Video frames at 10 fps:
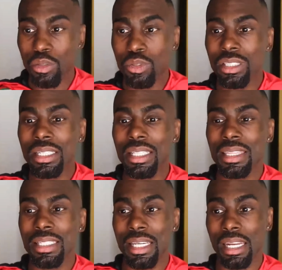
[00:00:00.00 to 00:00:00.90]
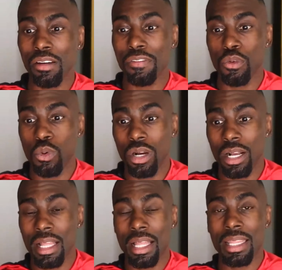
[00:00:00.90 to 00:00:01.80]
Now you look at the data
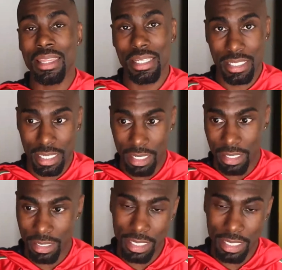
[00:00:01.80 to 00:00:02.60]
for this